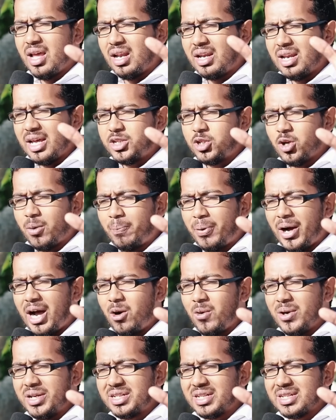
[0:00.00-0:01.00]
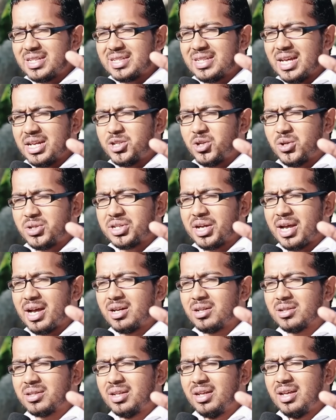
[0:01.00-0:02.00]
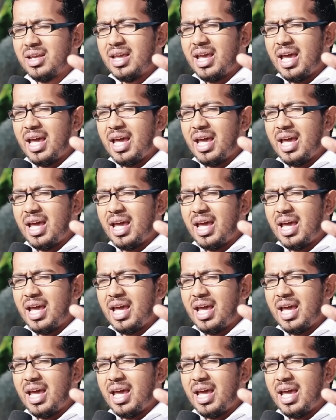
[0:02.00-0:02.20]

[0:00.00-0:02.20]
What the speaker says: Let your power just touch your child.